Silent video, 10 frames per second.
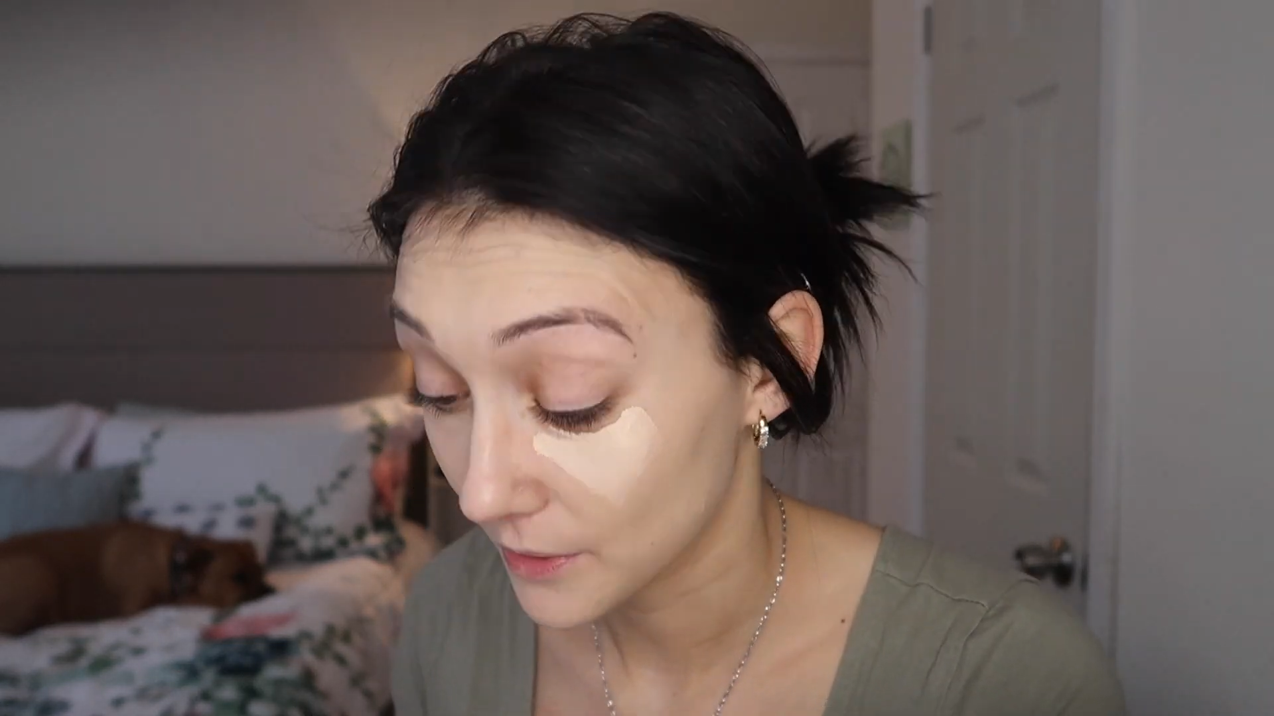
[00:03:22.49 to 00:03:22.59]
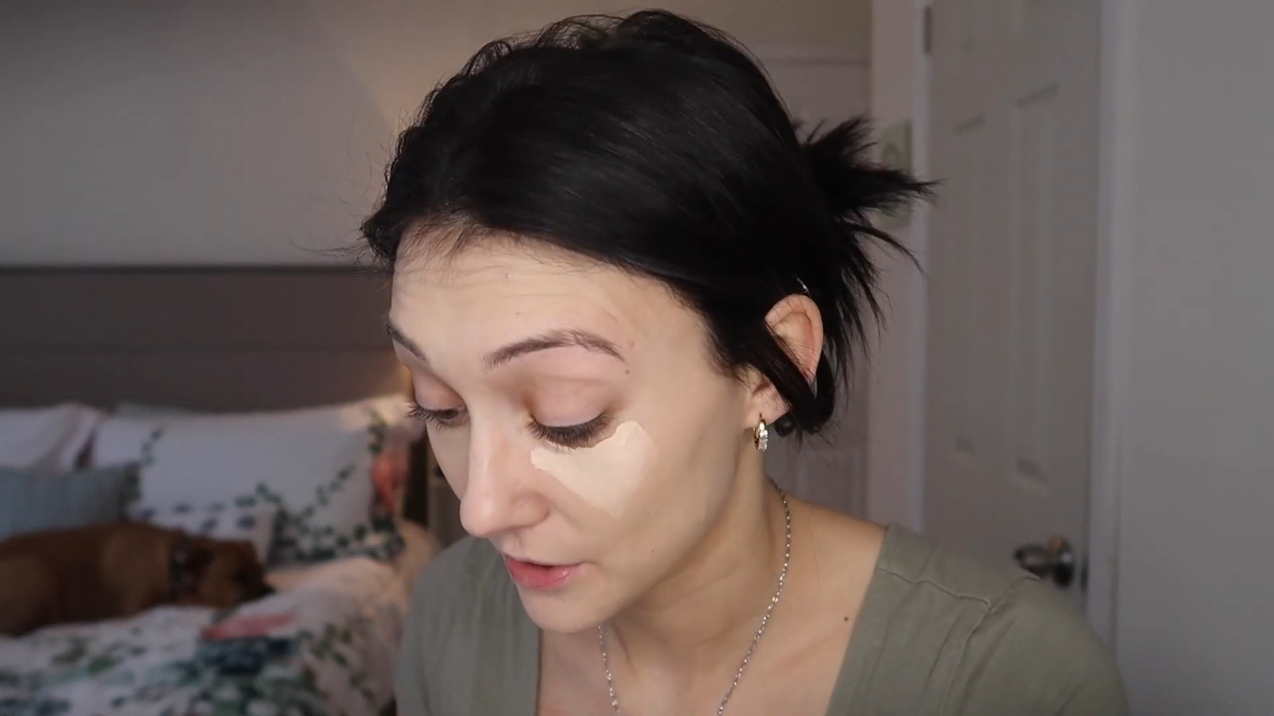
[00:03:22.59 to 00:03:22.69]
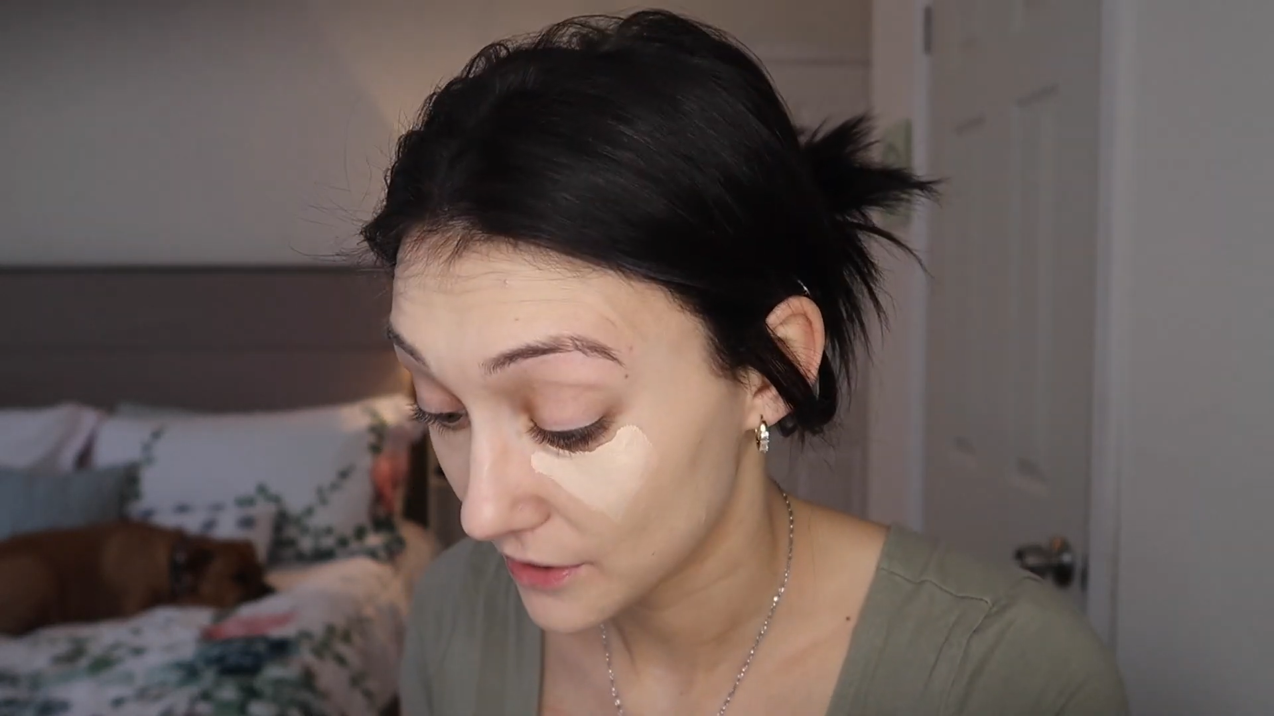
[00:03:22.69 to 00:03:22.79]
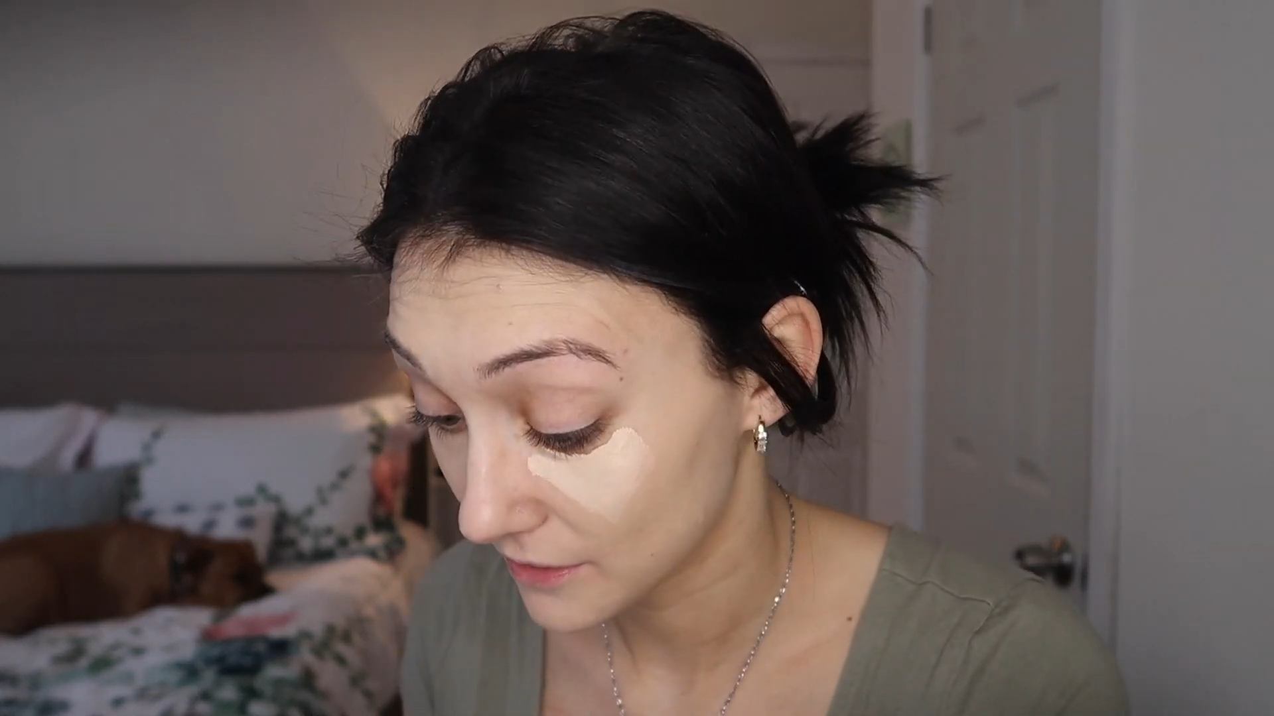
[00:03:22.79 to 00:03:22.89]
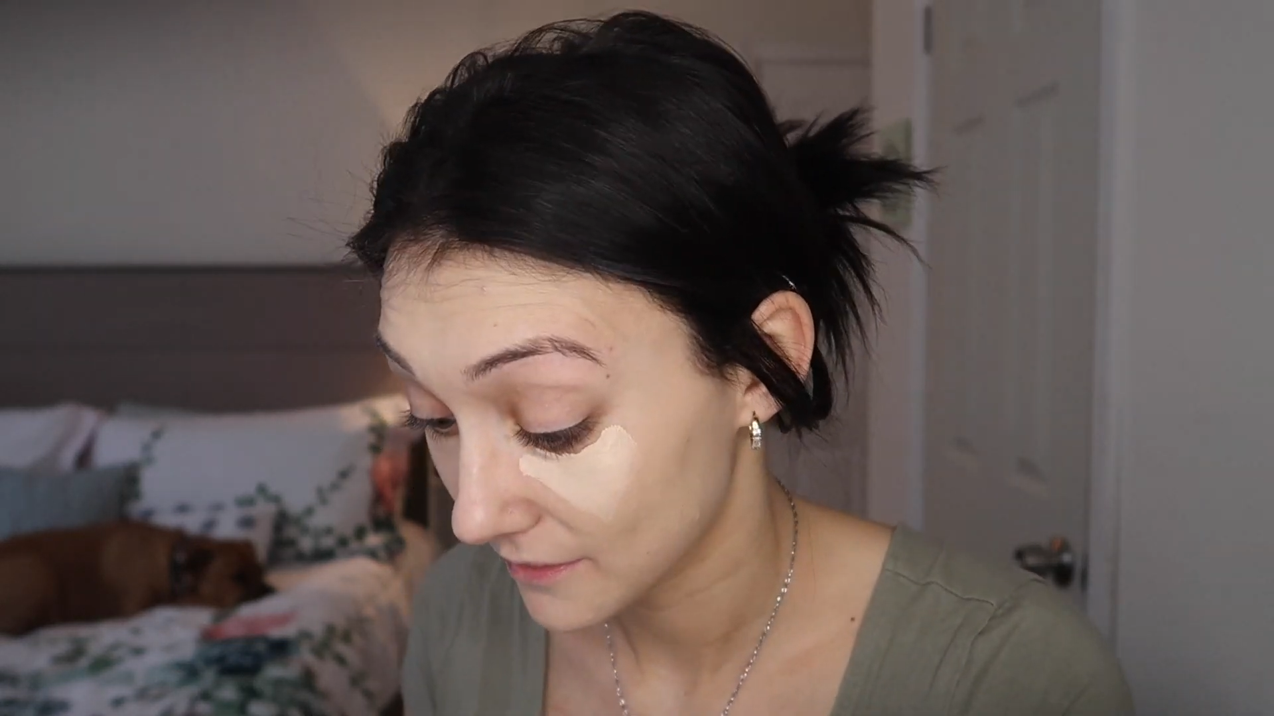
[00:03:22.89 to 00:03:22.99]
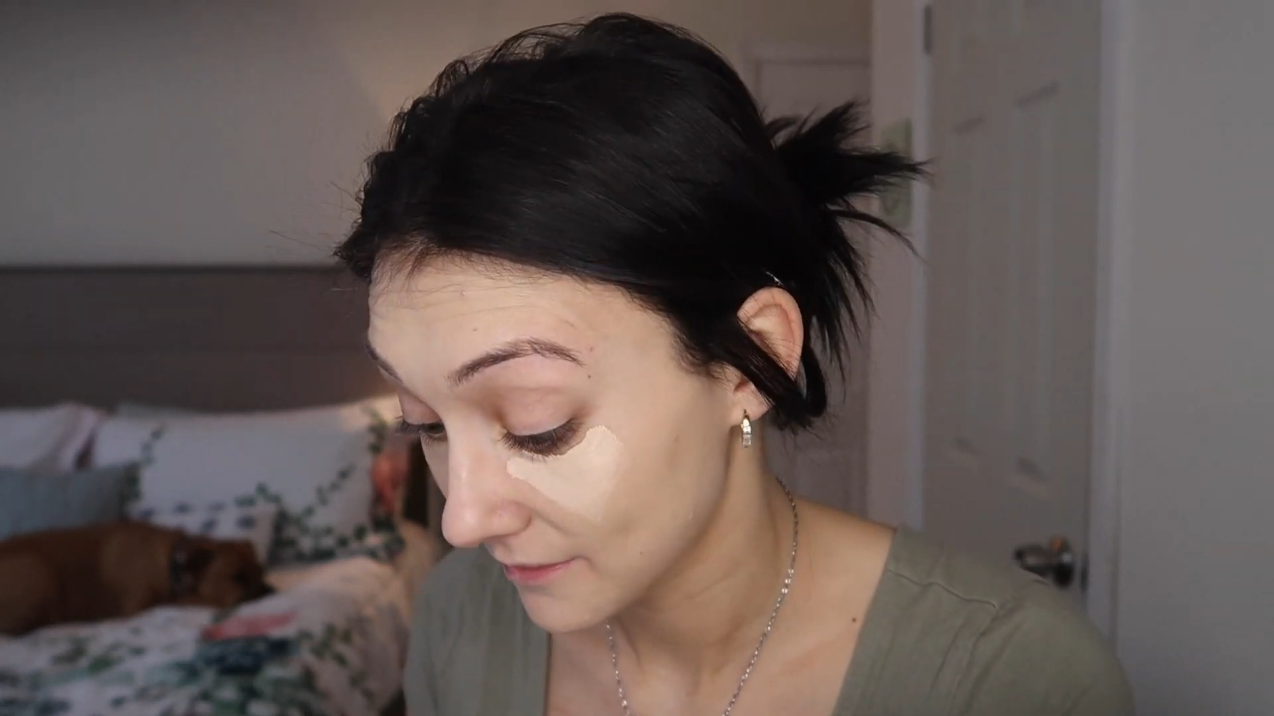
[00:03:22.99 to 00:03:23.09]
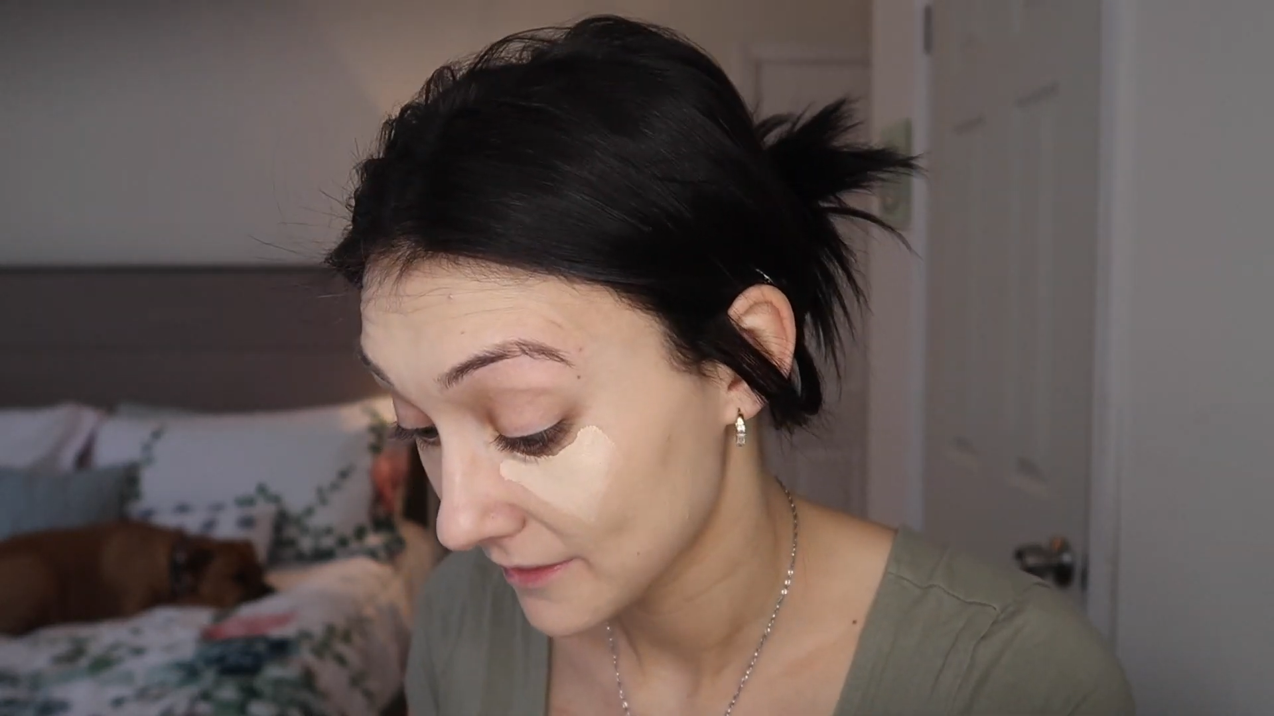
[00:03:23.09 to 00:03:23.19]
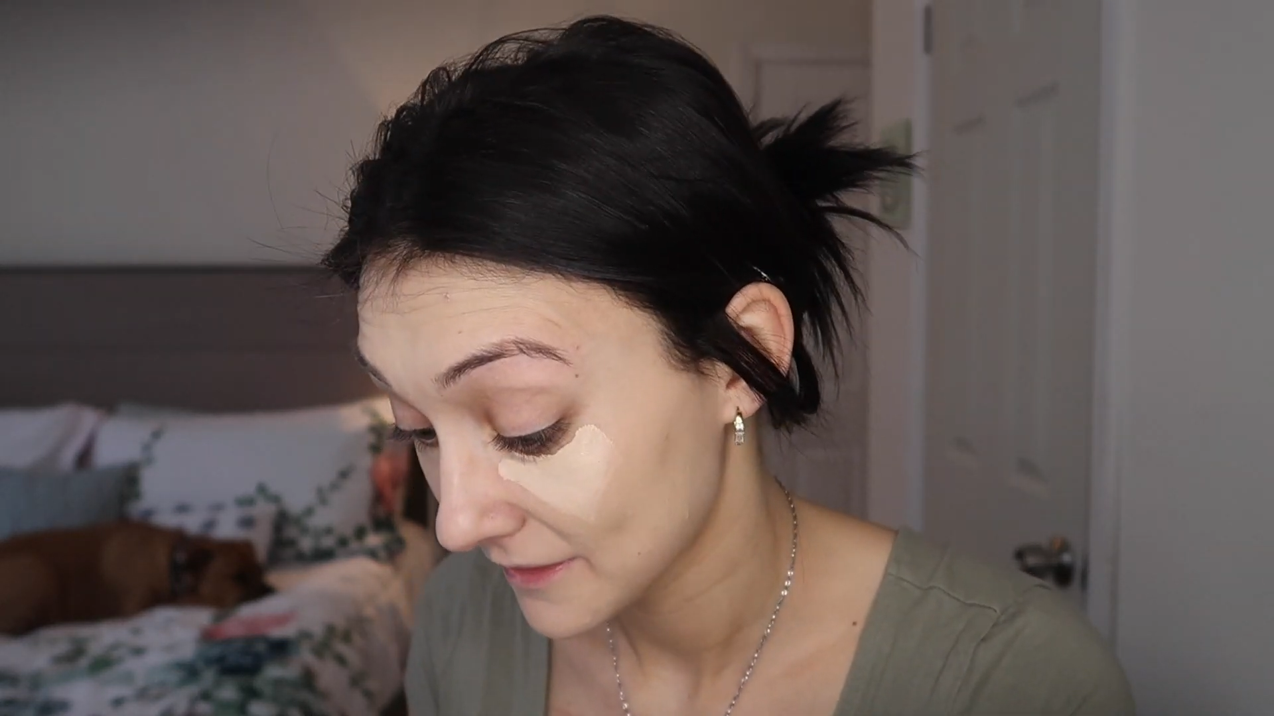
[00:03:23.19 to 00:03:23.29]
which is